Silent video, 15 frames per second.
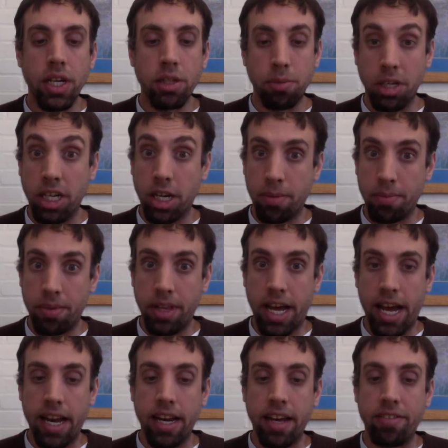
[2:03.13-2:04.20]
to become
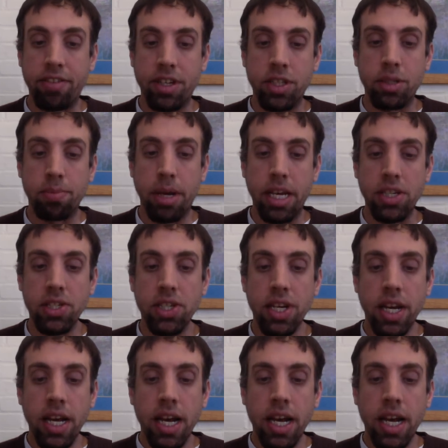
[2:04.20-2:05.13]
that evidence-based.